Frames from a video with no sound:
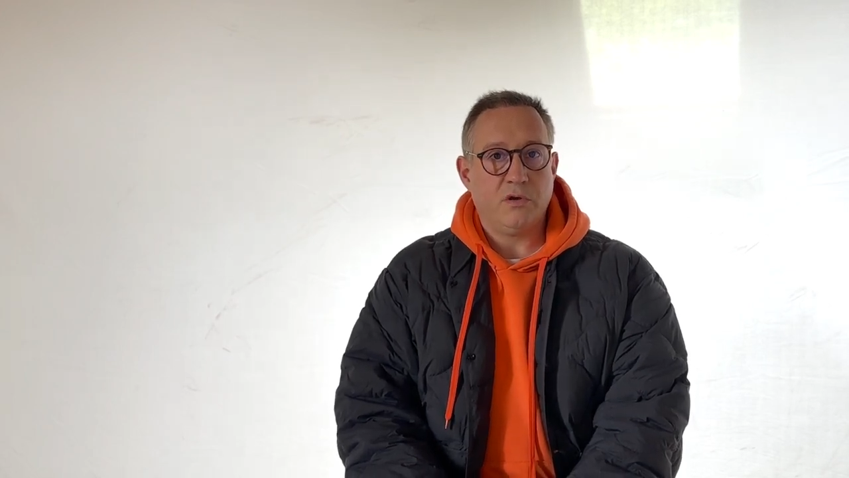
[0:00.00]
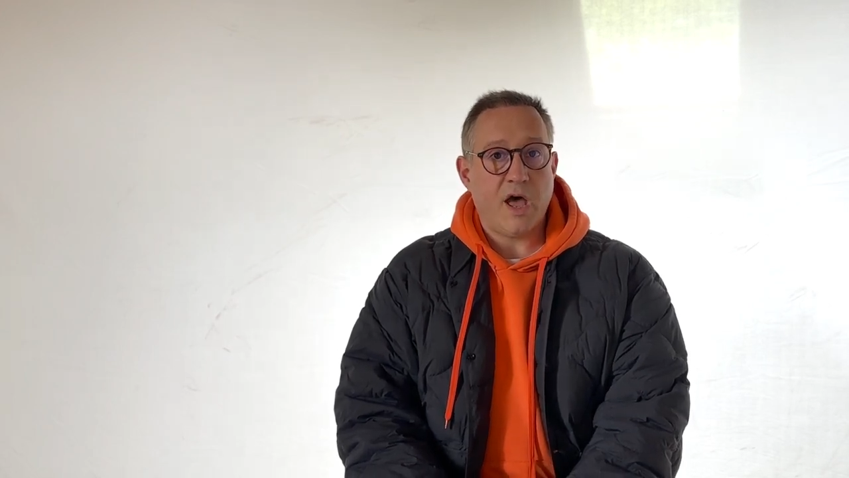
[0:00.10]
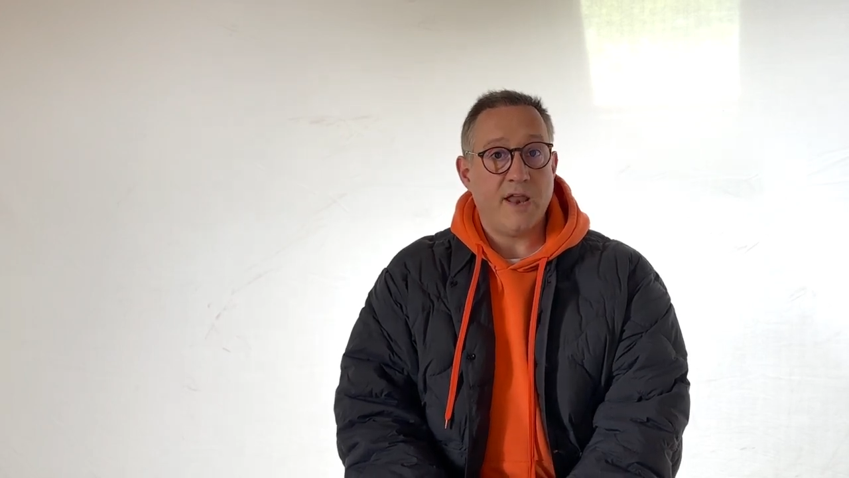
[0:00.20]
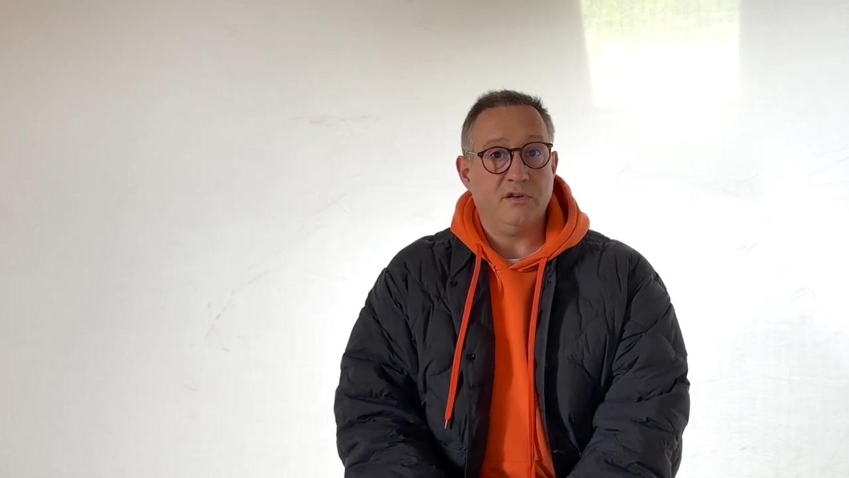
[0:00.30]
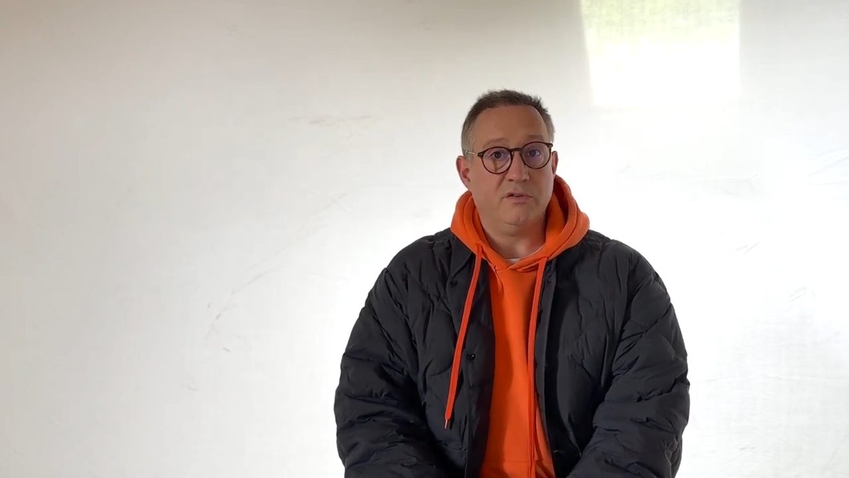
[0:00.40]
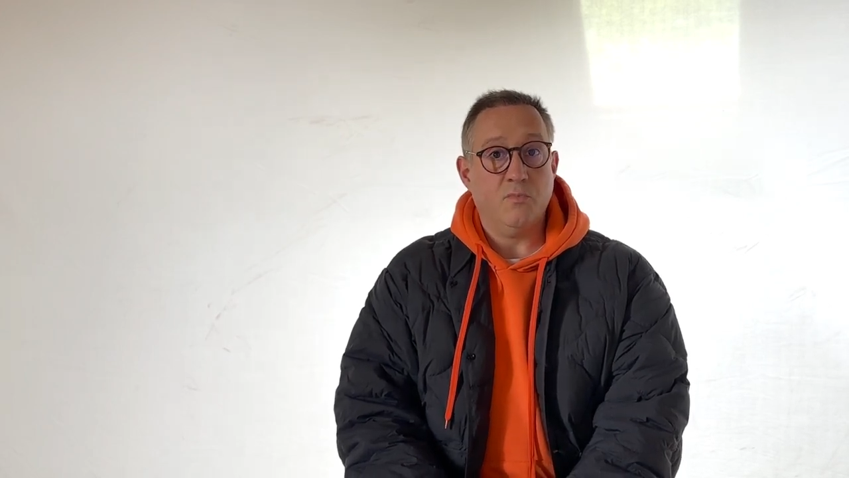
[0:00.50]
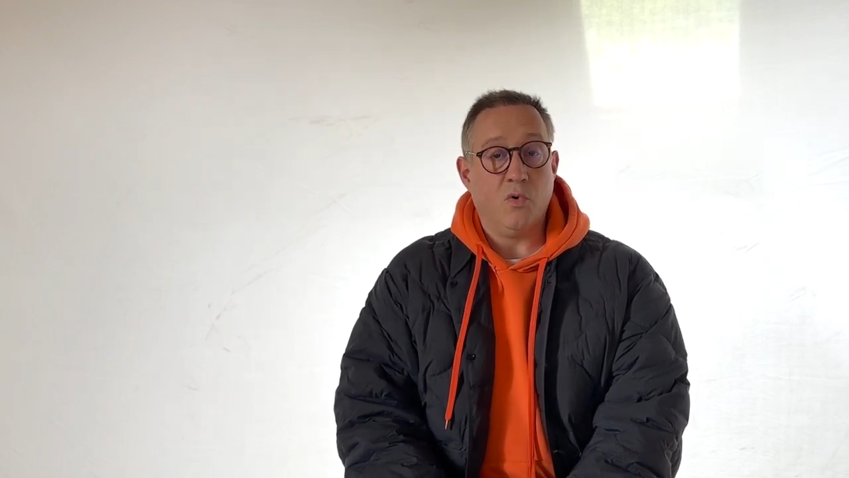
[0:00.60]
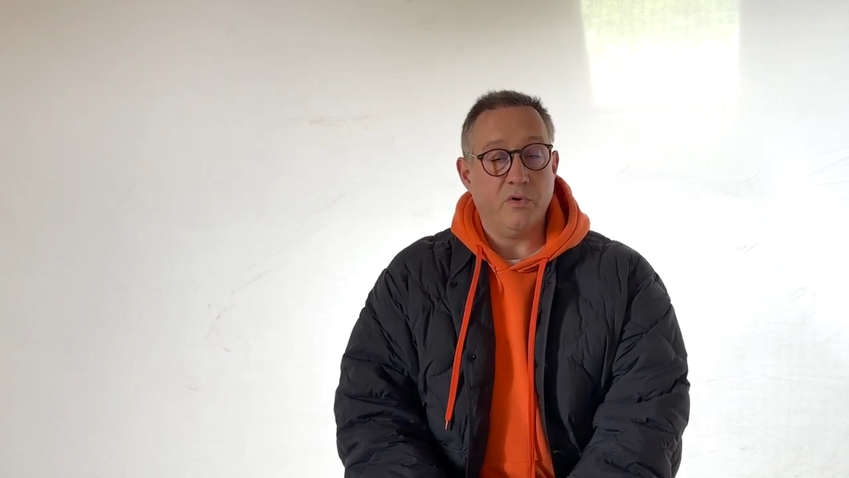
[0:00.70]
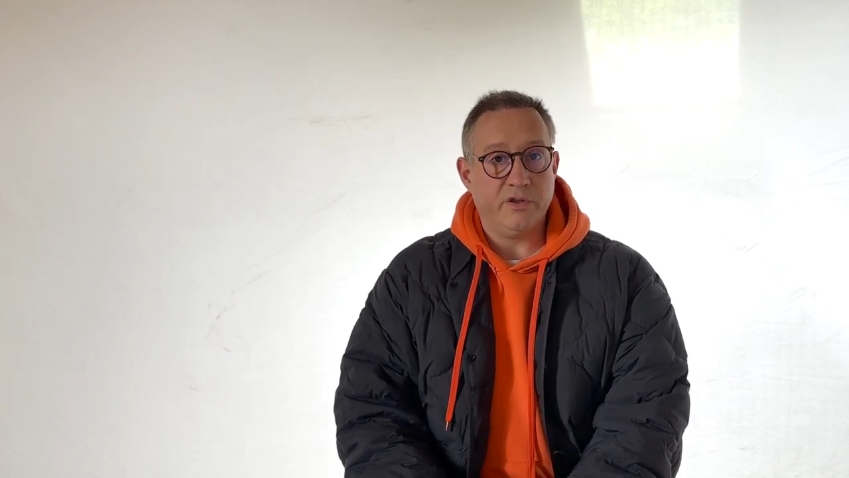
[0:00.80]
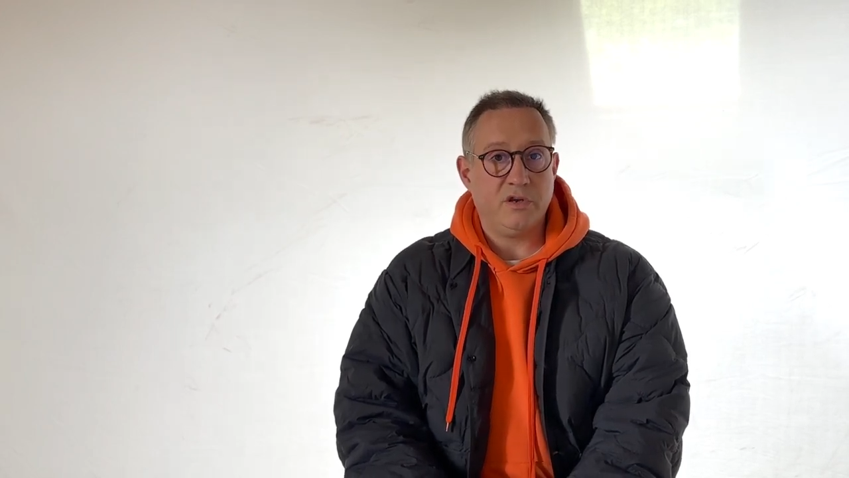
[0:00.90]
and
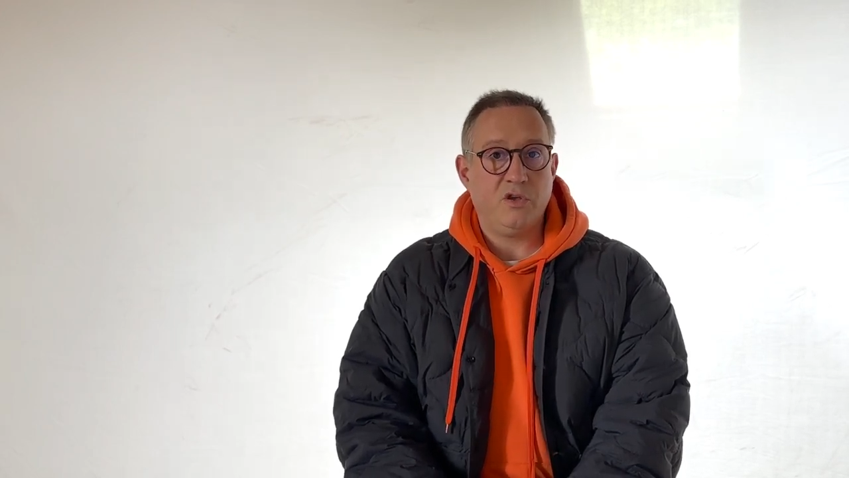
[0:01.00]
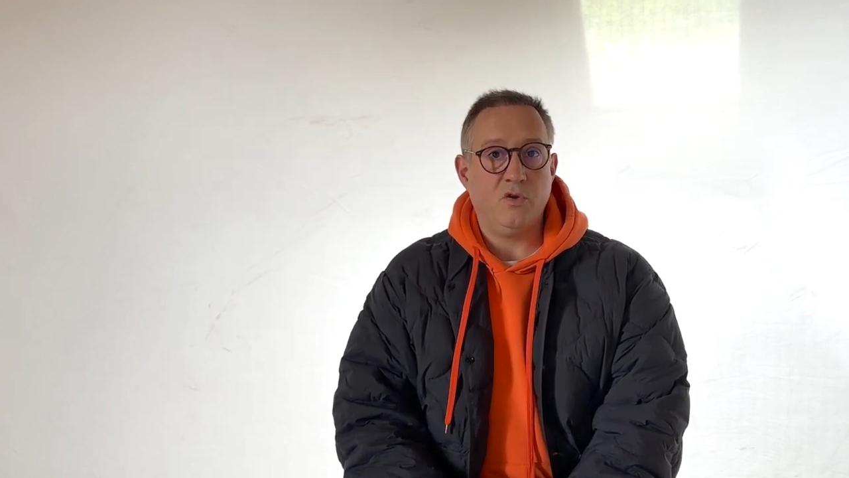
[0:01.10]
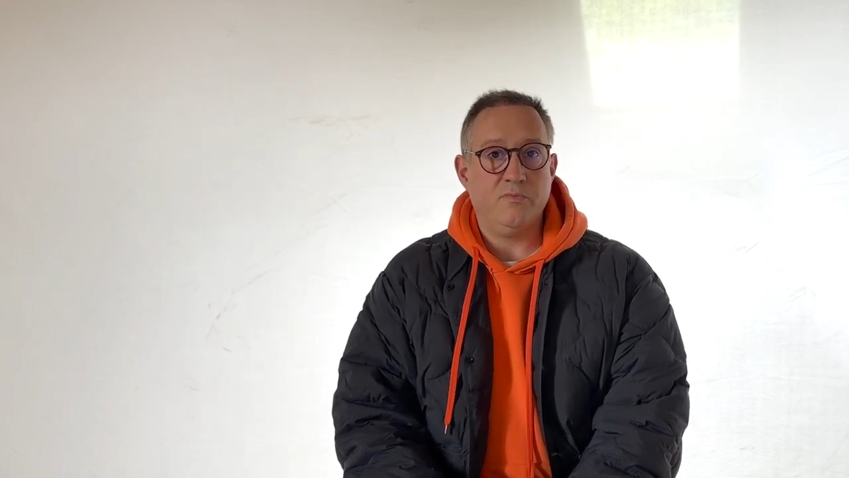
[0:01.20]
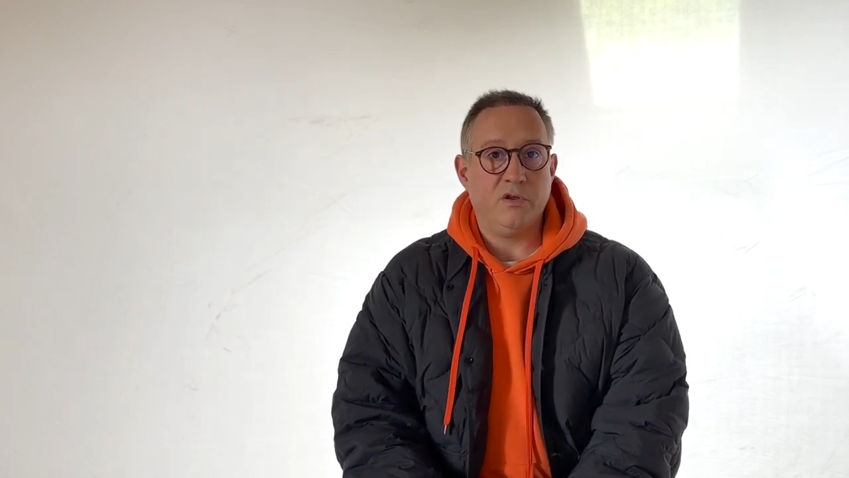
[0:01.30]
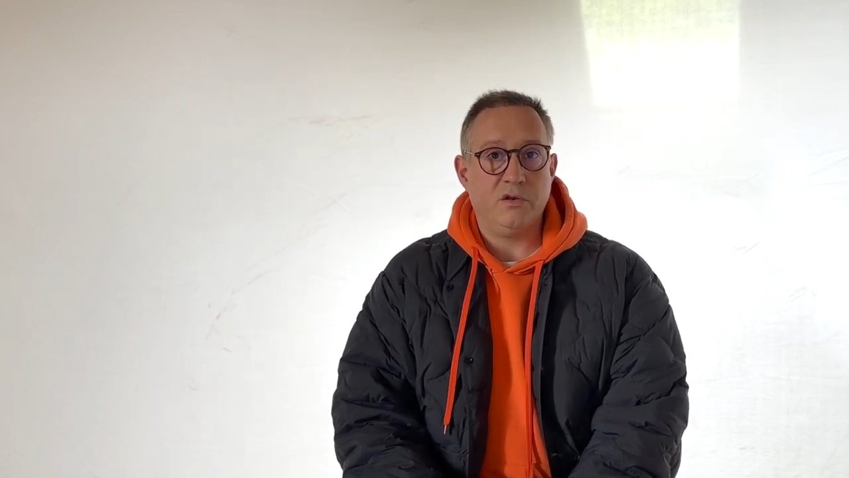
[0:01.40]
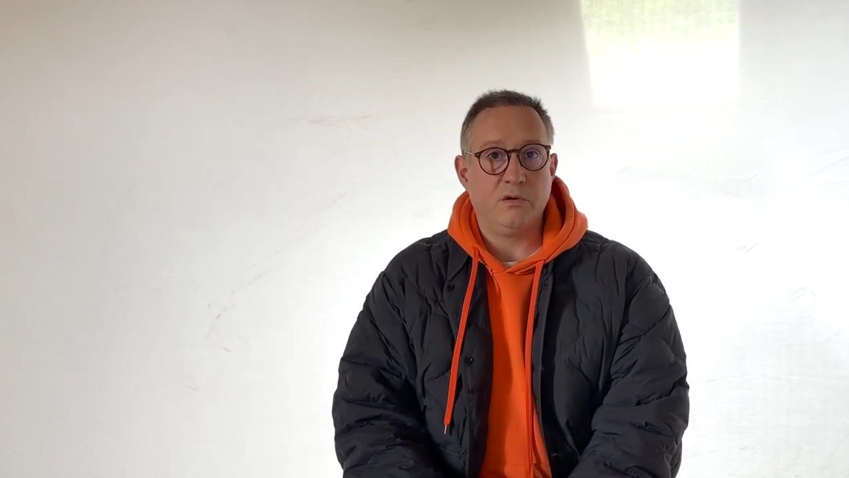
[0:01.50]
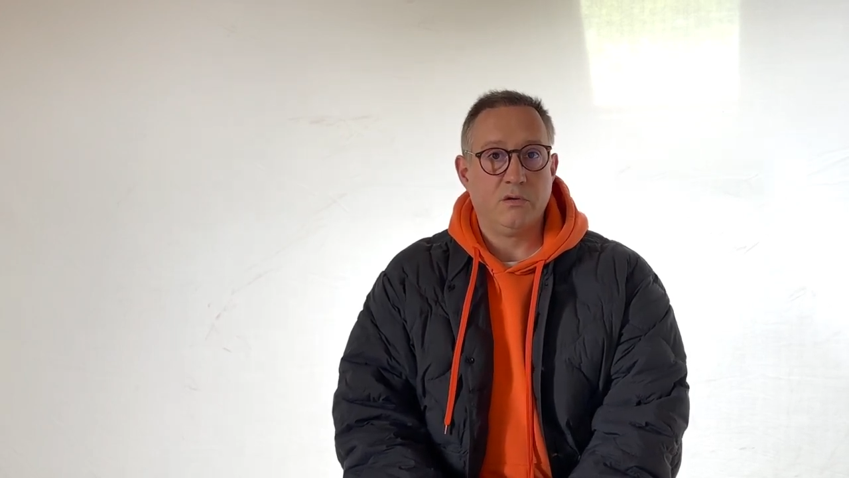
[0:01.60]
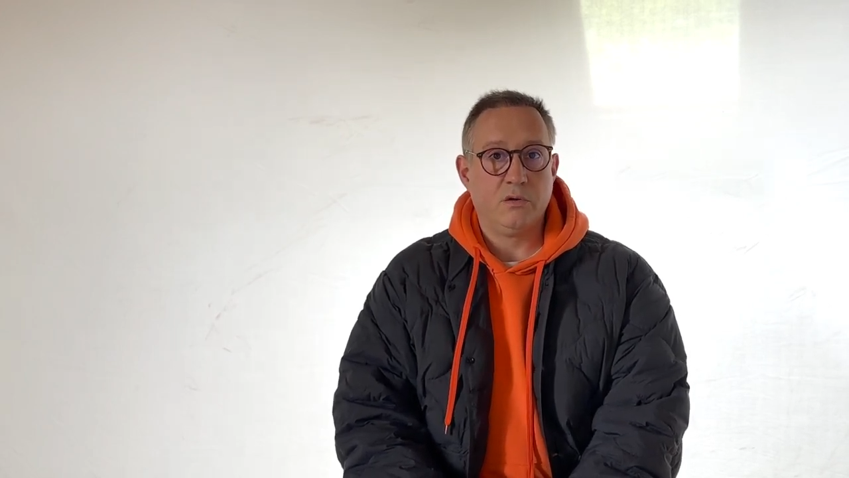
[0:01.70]
more than human